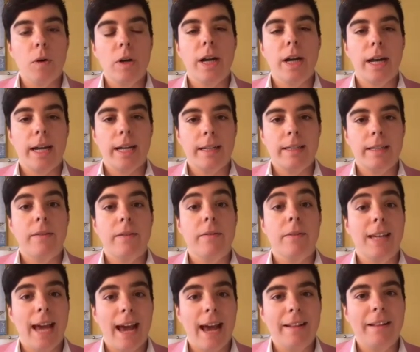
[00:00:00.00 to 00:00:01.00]
nights of
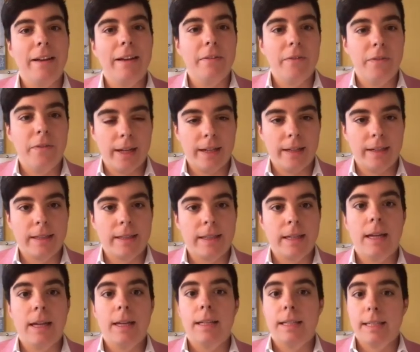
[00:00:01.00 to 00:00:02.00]
gala events
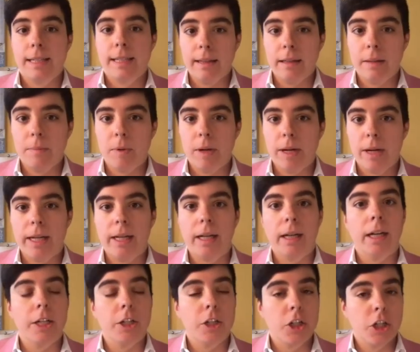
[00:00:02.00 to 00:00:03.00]
celebrating
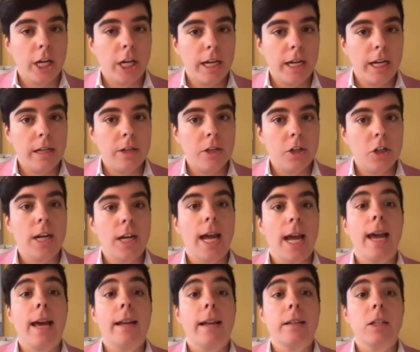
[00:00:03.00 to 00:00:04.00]
a changed
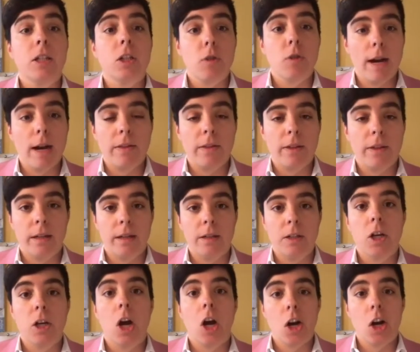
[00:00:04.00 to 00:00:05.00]
and
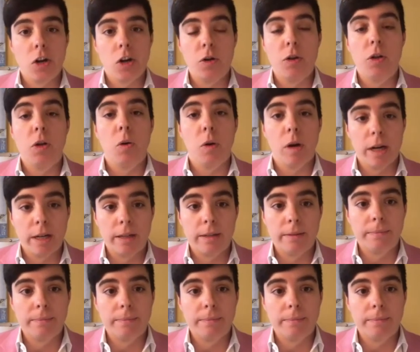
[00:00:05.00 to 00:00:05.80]
strengthened Art New York.